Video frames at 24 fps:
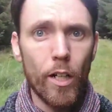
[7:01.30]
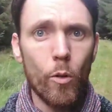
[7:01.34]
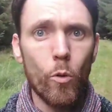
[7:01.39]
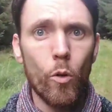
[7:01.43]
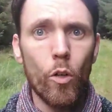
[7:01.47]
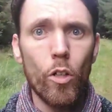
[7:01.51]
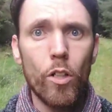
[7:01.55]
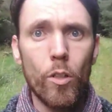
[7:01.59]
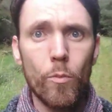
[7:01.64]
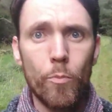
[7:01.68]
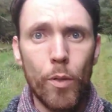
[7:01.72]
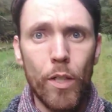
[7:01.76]
how
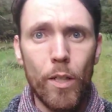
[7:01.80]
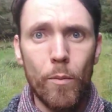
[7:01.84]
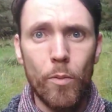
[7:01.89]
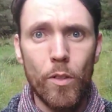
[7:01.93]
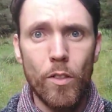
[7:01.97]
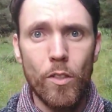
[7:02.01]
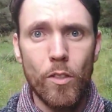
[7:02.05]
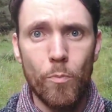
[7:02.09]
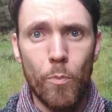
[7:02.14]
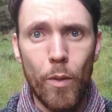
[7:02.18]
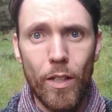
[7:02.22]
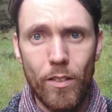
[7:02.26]
other
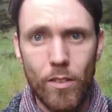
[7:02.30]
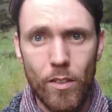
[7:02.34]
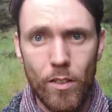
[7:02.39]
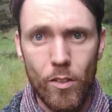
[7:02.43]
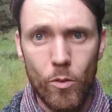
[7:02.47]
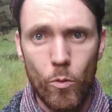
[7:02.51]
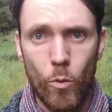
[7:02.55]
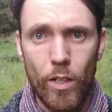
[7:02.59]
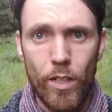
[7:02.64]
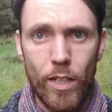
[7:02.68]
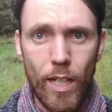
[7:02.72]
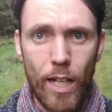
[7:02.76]
people's
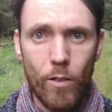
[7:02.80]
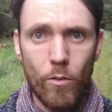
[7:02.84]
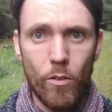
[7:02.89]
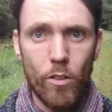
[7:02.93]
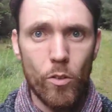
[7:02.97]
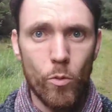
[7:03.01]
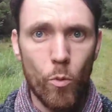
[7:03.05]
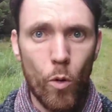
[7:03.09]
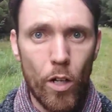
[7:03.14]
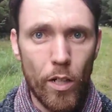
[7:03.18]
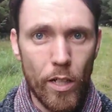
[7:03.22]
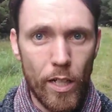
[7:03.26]
business went down the
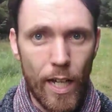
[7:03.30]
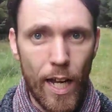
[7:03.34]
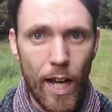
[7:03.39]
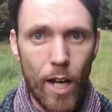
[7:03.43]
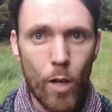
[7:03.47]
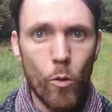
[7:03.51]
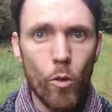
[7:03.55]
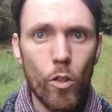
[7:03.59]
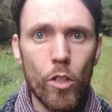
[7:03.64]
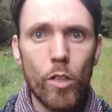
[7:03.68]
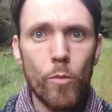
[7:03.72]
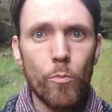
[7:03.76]
Swanee,
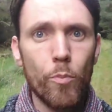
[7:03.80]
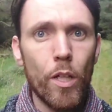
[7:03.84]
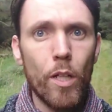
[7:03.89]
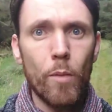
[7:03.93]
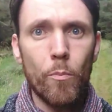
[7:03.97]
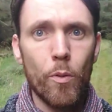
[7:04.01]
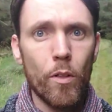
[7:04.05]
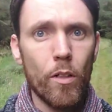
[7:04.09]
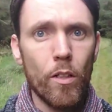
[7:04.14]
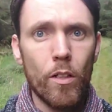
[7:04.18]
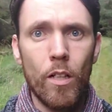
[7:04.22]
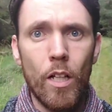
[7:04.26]
how other
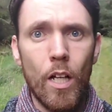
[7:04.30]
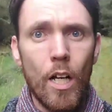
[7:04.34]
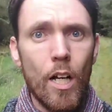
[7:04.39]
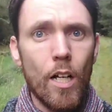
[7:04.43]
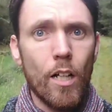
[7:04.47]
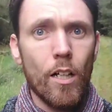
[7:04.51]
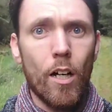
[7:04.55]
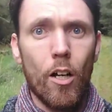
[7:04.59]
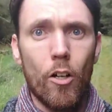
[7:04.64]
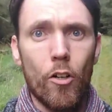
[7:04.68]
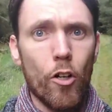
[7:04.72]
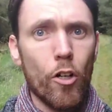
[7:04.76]
people
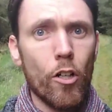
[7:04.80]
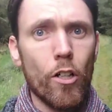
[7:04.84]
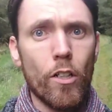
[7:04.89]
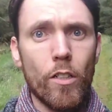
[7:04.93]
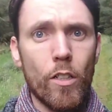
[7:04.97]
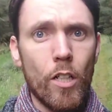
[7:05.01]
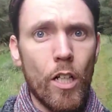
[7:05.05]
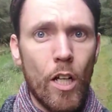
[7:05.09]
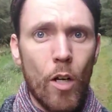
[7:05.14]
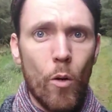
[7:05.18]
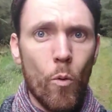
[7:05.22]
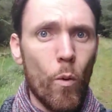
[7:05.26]
got
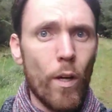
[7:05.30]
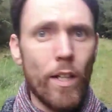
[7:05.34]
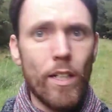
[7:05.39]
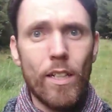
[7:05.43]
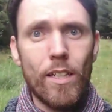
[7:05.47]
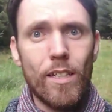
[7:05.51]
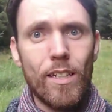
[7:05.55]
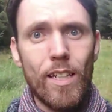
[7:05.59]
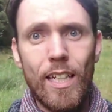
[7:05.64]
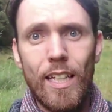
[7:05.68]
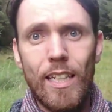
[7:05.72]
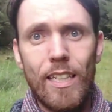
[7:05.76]
hurt when
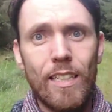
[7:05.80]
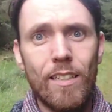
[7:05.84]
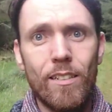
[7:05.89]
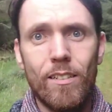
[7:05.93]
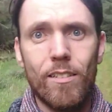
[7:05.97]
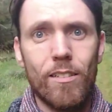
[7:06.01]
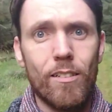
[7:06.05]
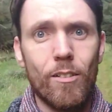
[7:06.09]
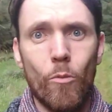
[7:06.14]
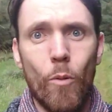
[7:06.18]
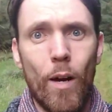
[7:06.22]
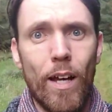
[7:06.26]
they
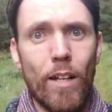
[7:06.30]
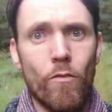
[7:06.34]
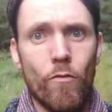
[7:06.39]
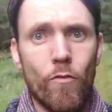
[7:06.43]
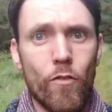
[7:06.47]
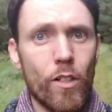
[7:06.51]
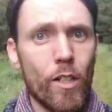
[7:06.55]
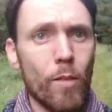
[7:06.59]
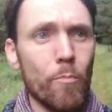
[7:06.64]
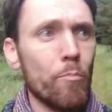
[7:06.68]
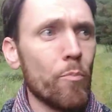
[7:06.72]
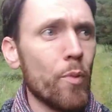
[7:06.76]
went
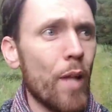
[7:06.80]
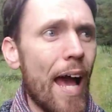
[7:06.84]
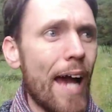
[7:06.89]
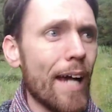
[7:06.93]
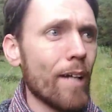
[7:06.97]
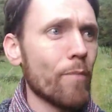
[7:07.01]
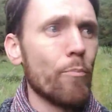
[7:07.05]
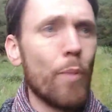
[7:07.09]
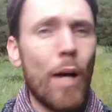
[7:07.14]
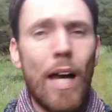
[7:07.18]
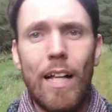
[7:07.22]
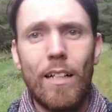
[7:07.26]
for the
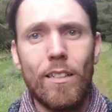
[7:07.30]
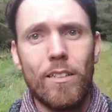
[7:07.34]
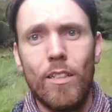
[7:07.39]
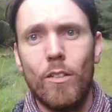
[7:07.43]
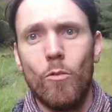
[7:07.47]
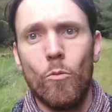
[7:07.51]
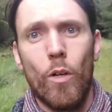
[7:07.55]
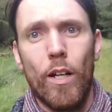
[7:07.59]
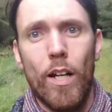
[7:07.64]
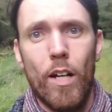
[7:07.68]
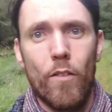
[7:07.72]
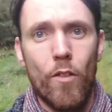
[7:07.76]
black belt
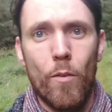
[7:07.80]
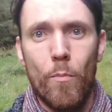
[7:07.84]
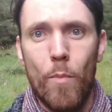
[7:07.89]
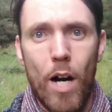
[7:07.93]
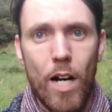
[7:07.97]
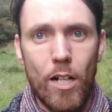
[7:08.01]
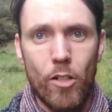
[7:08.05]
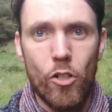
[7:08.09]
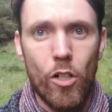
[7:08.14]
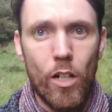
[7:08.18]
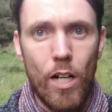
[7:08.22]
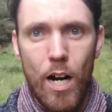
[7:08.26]
in whatever
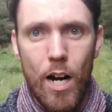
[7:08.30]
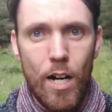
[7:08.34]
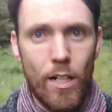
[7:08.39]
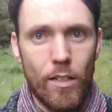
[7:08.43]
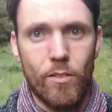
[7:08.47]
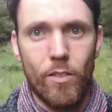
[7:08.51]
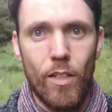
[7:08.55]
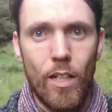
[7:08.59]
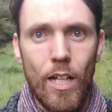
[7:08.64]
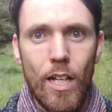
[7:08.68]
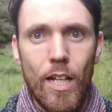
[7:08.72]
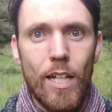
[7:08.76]
martial
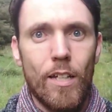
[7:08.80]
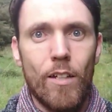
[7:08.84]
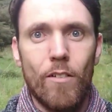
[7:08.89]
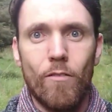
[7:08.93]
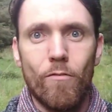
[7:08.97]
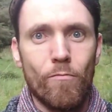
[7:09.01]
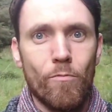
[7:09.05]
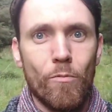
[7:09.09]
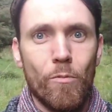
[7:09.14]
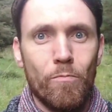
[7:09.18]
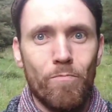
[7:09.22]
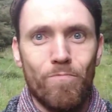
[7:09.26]
arts.
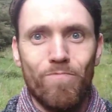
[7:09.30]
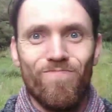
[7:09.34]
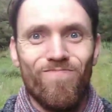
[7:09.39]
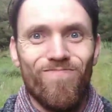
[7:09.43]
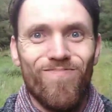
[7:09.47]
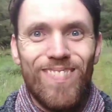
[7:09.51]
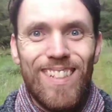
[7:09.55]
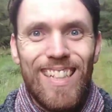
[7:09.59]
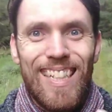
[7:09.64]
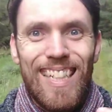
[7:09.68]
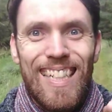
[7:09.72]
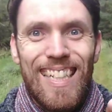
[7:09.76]

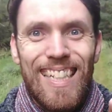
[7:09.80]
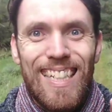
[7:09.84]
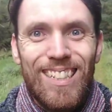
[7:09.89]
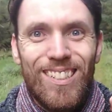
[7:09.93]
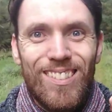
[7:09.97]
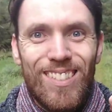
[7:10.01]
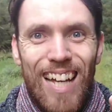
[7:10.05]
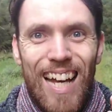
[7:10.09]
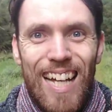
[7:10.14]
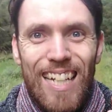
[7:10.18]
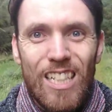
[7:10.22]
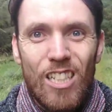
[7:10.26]

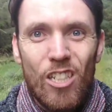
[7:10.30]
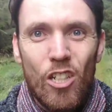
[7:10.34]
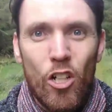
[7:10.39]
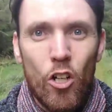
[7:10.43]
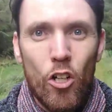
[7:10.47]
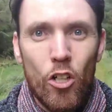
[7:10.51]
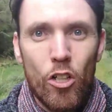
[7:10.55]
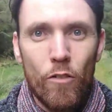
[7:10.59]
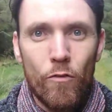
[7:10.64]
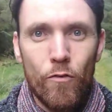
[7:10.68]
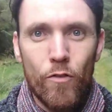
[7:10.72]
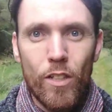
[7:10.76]
There's a
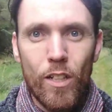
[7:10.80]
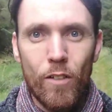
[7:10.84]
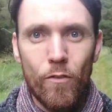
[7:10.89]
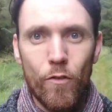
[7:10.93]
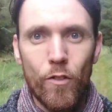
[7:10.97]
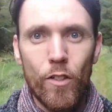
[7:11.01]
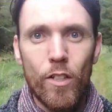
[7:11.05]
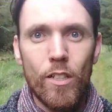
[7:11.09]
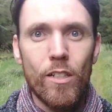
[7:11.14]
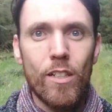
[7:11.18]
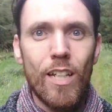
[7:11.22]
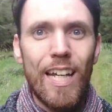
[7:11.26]
ton of
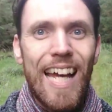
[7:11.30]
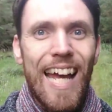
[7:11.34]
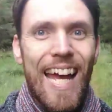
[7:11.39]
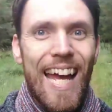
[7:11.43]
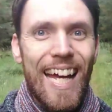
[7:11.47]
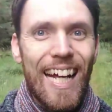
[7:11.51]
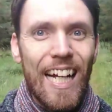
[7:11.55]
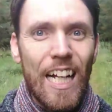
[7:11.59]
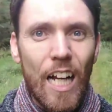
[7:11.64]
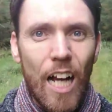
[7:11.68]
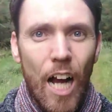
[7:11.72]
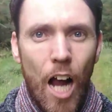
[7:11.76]
different
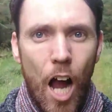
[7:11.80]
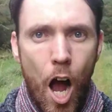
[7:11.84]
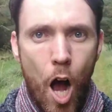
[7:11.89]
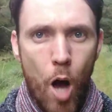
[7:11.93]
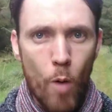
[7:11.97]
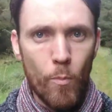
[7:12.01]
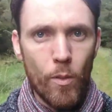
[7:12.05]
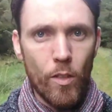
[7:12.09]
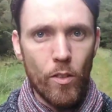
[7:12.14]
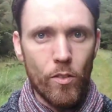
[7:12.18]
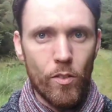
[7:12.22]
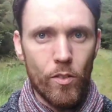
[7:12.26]

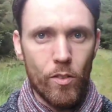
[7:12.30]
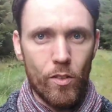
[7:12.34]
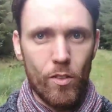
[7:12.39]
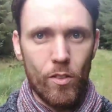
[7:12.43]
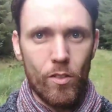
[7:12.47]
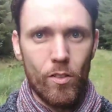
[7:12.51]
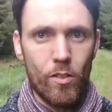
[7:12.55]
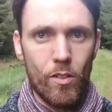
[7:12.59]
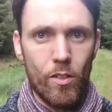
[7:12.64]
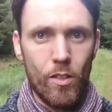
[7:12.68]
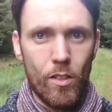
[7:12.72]
comments,